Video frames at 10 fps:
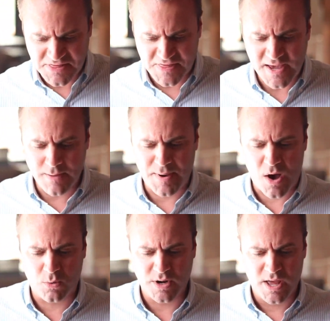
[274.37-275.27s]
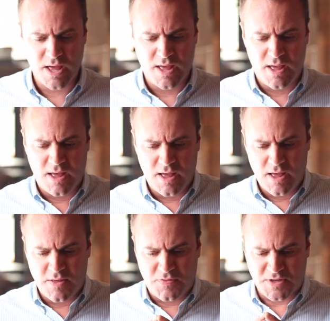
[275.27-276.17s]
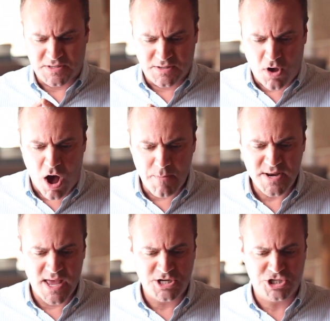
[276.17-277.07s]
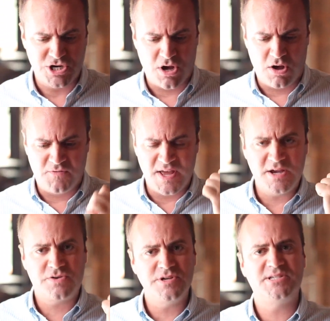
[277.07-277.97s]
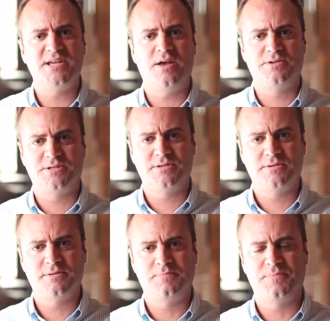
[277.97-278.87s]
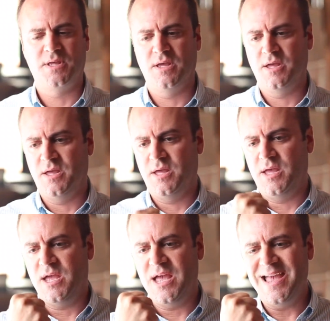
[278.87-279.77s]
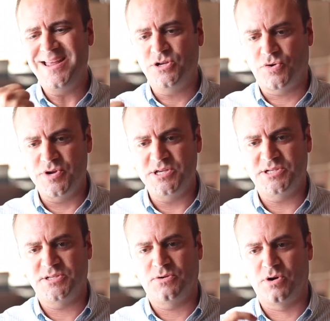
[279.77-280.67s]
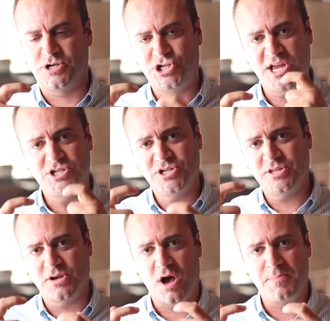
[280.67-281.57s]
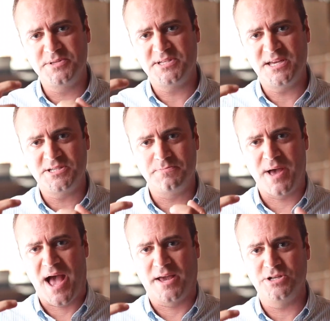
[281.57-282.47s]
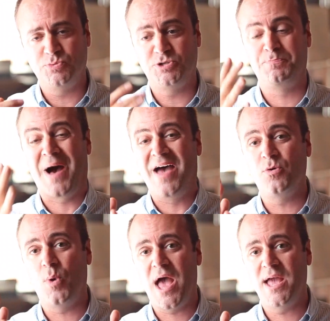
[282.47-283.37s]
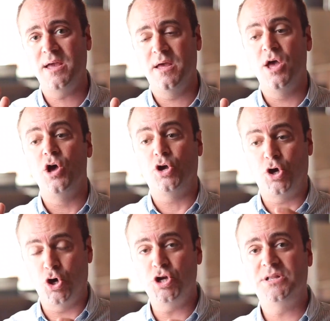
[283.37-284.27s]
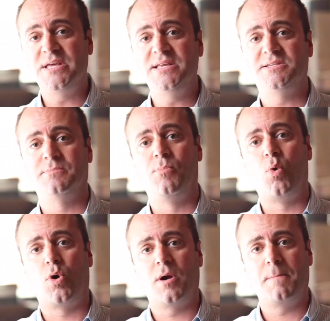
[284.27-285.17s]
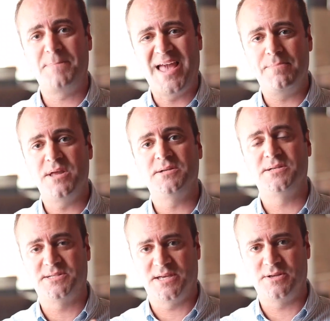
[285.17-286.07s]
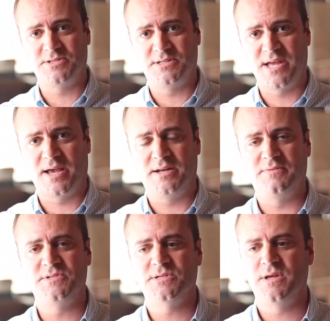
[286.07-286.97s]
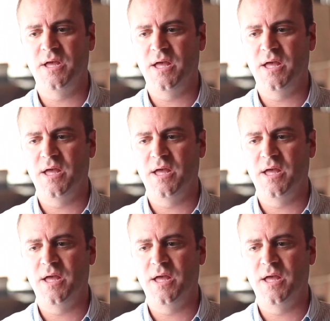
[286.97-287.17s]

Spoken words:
to think about the combination of increased sales, increased or changing of the compensation package, which by the way, could lead to more payment to sales executives.